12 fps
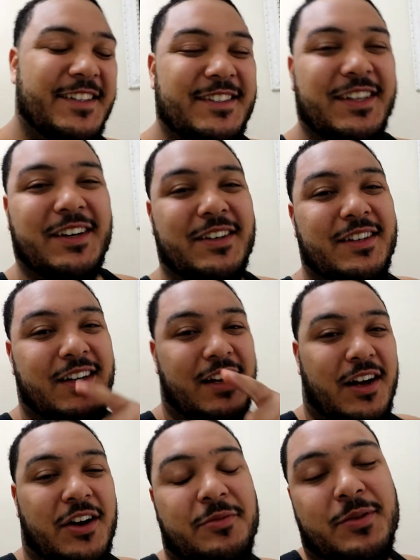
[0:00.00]
so
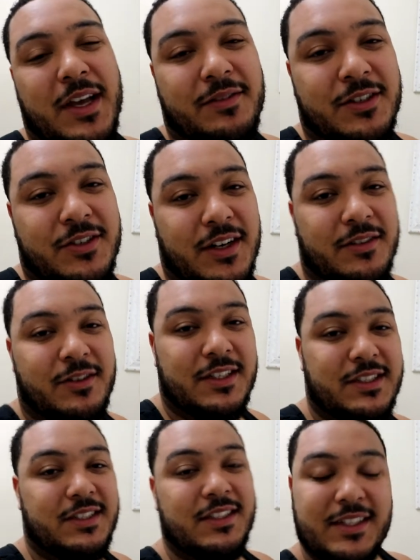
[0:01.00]
I hope you have a great rest of